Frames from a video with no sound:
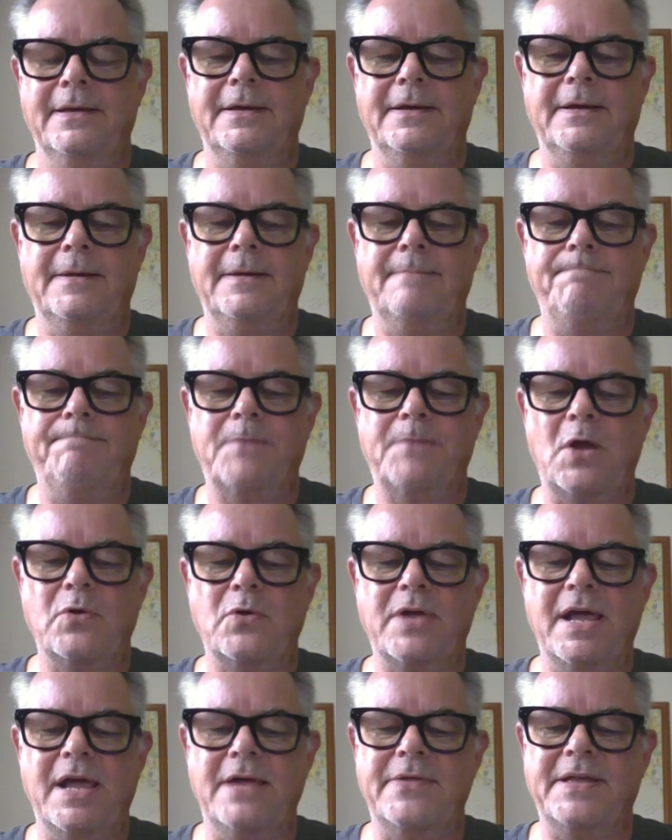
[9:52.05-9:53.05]

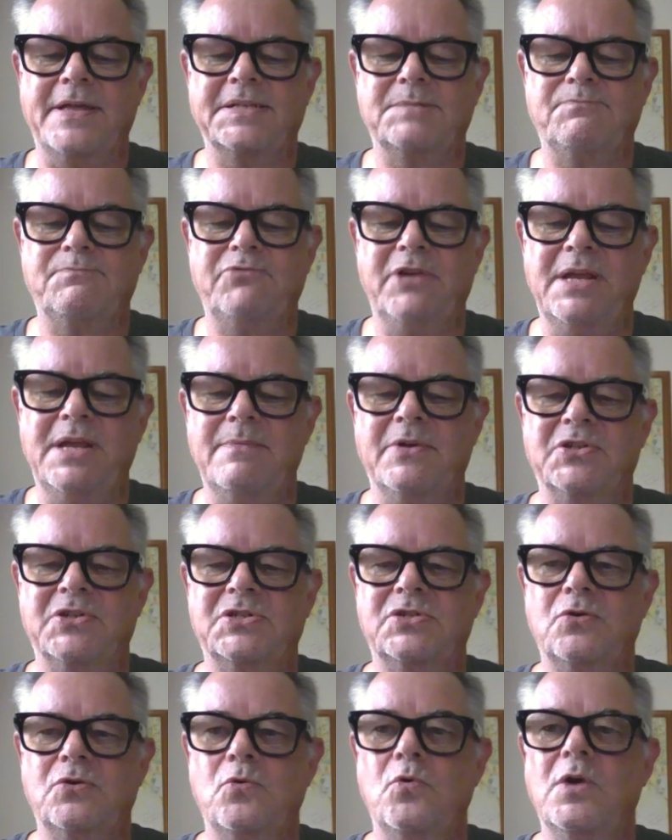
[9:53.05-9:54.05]
Okay, that's pretty
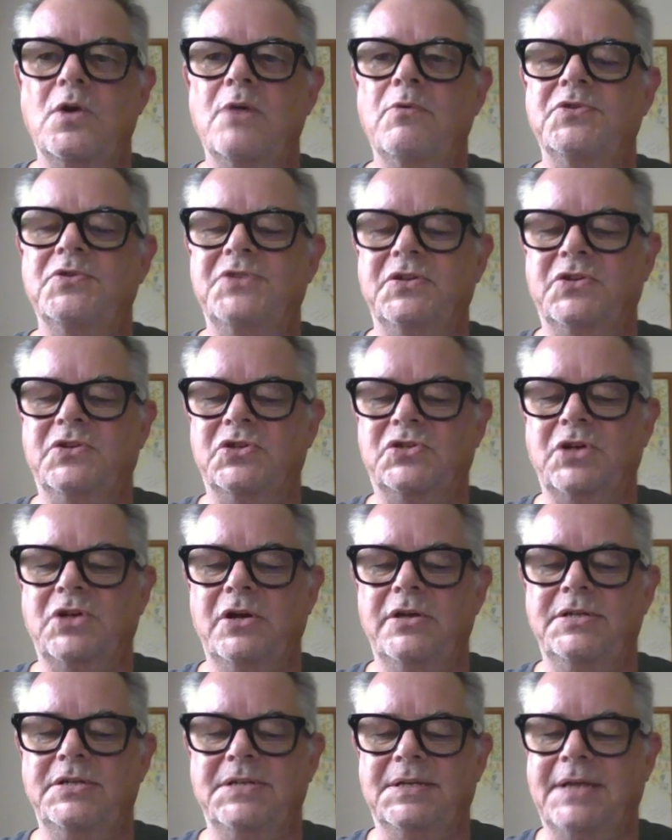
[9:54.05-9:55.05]
much all I wanted to show
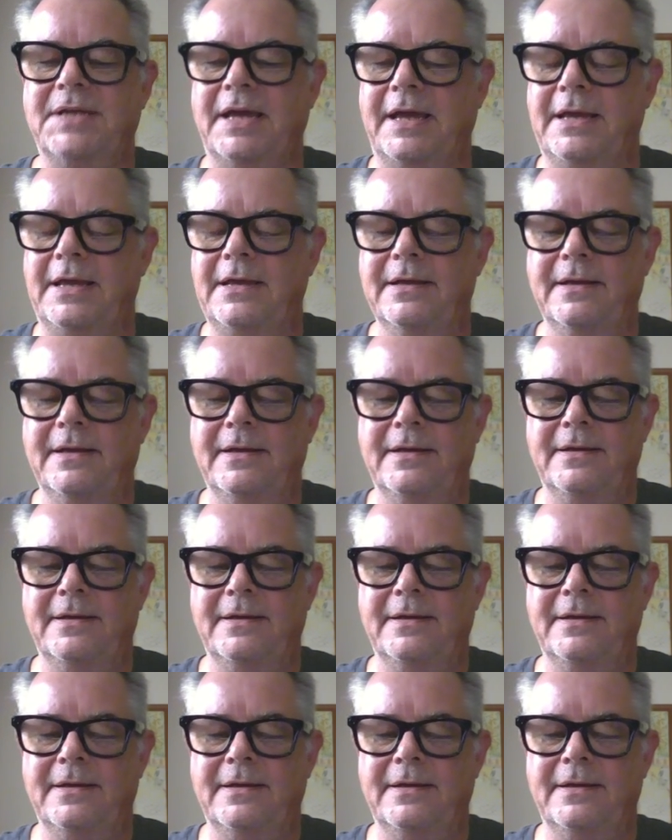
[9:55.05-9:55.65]
you today.